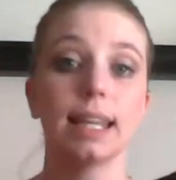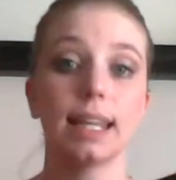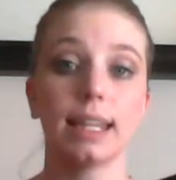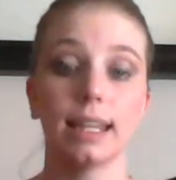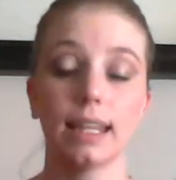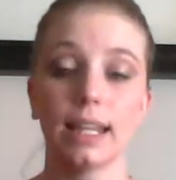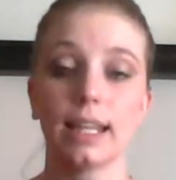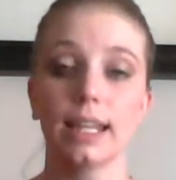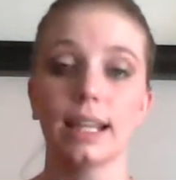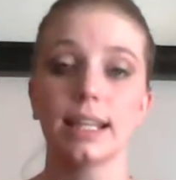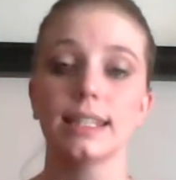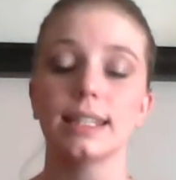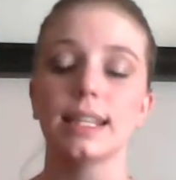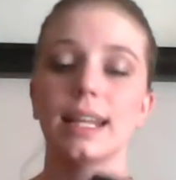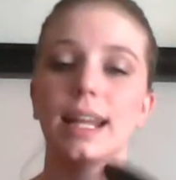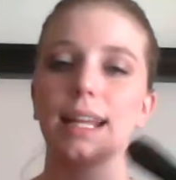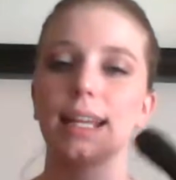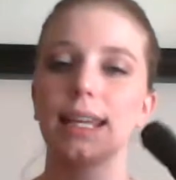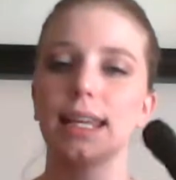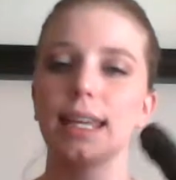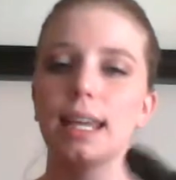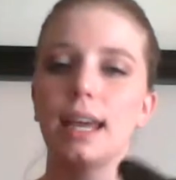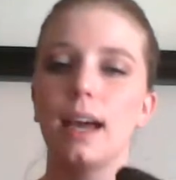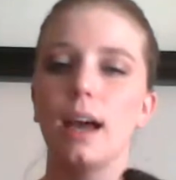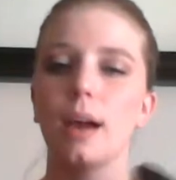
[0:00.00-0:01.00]
and like I said,
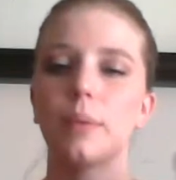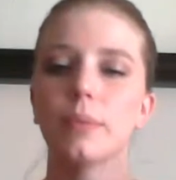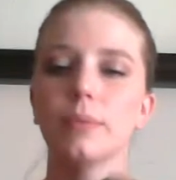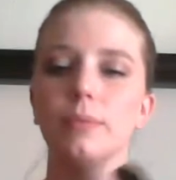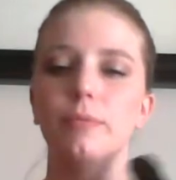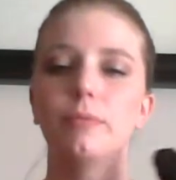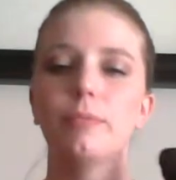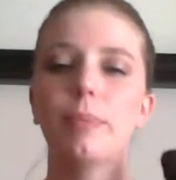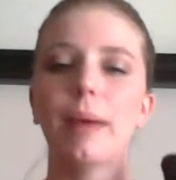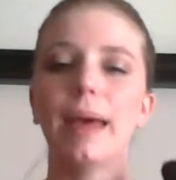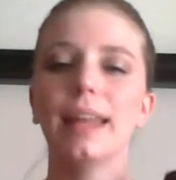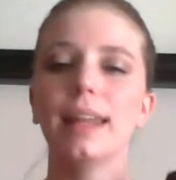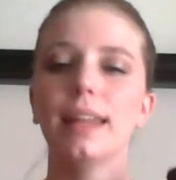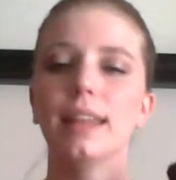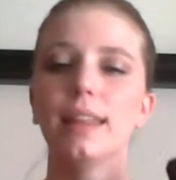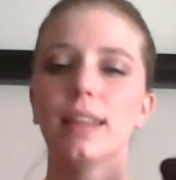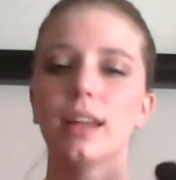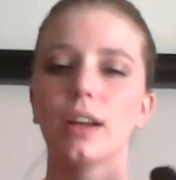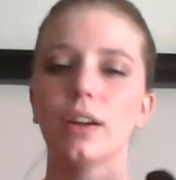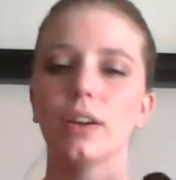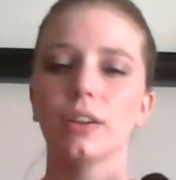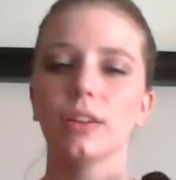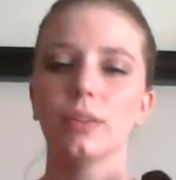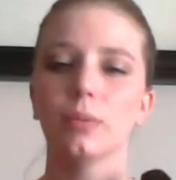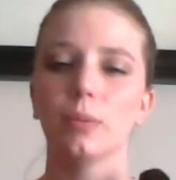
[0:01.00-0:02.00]
IKEA, we've been in
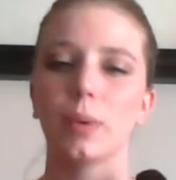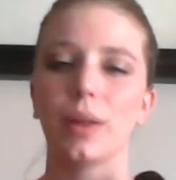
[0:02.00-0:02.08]
there